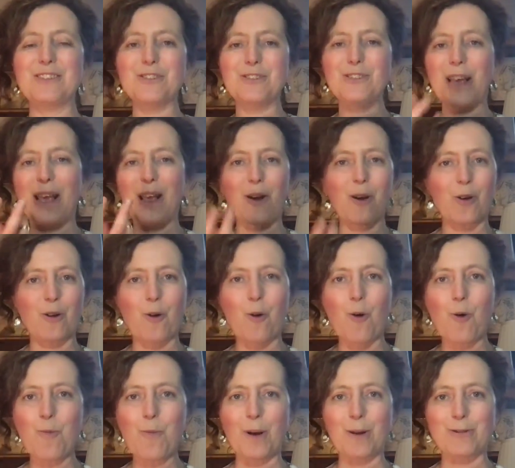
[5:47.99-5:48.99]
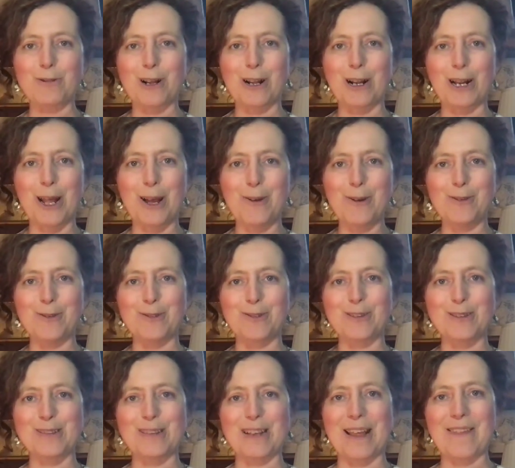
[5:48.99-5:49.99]
It almost glows,
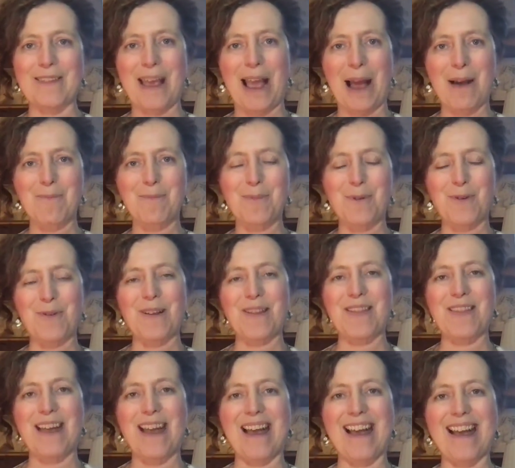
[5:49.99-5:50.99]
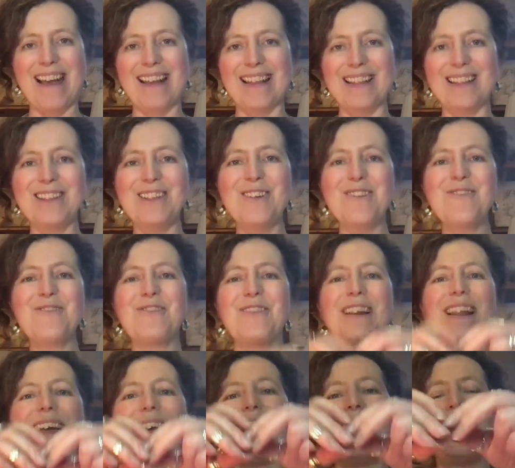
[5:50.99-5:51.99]
doesn't it? The amber in there.
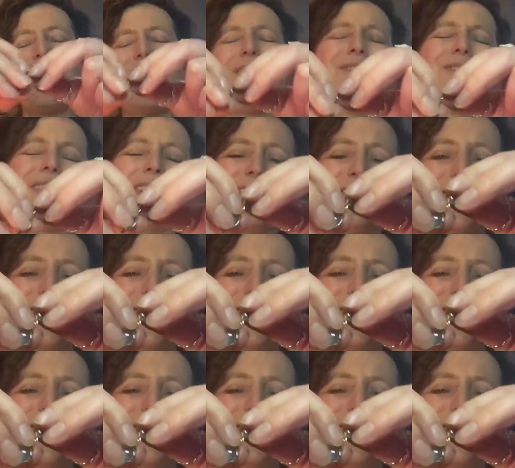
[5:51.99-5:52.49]
Lovely. Oh, that's so